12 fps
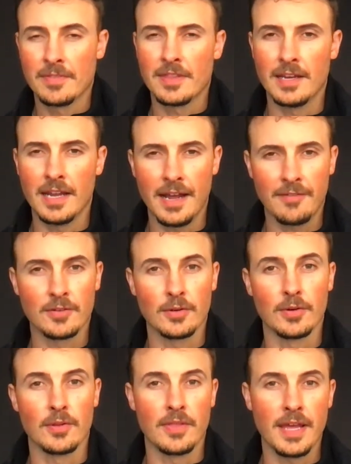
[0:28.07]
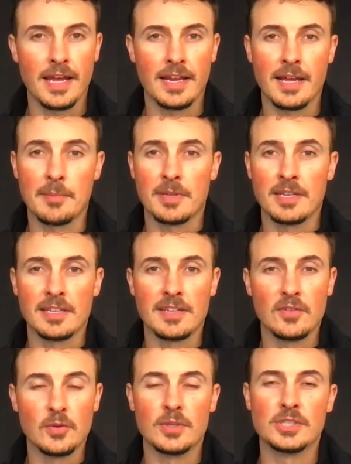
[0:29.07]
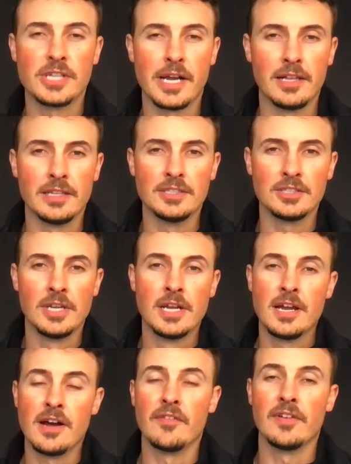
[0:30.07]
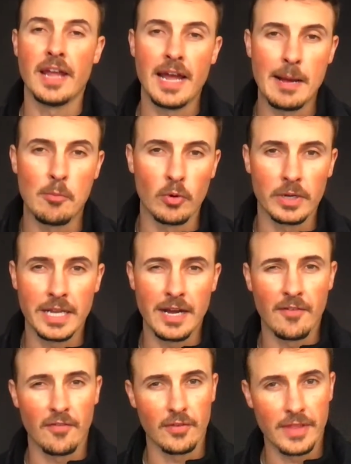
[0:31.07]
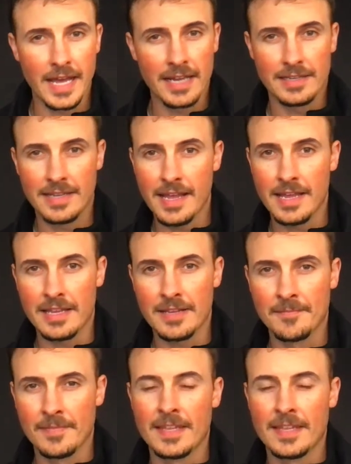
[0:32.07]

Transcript: Then after that, I'm going to give you a challenge of an ab workout for that day.